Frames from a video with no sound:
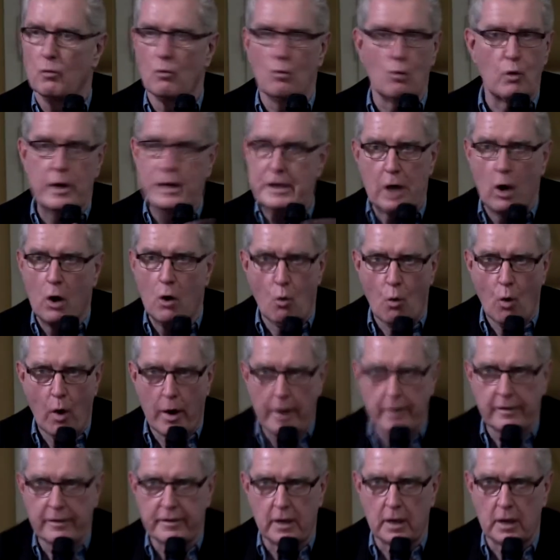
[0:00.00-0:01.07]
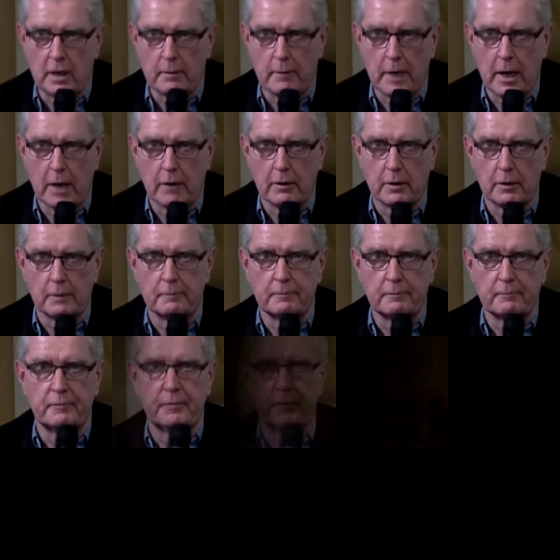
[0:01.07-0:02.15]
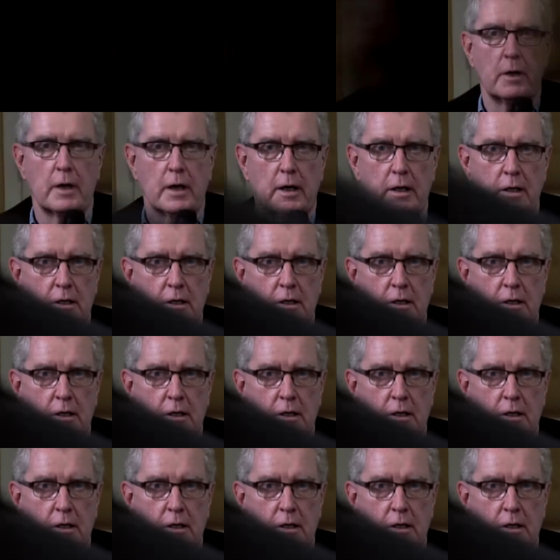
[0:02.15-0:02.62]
We don't want to think about it. But I